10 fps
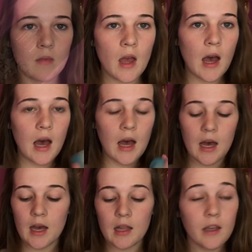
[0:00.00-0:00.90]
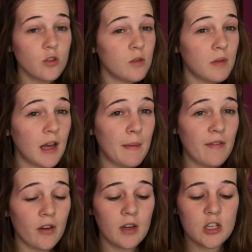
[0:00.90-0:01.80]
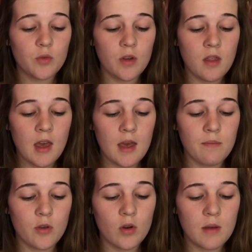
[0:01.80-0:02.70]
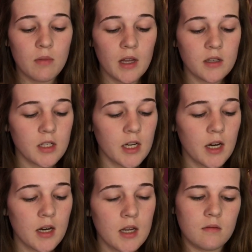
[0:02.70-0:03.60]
shade. I like to apply my foundation with a beauty blender.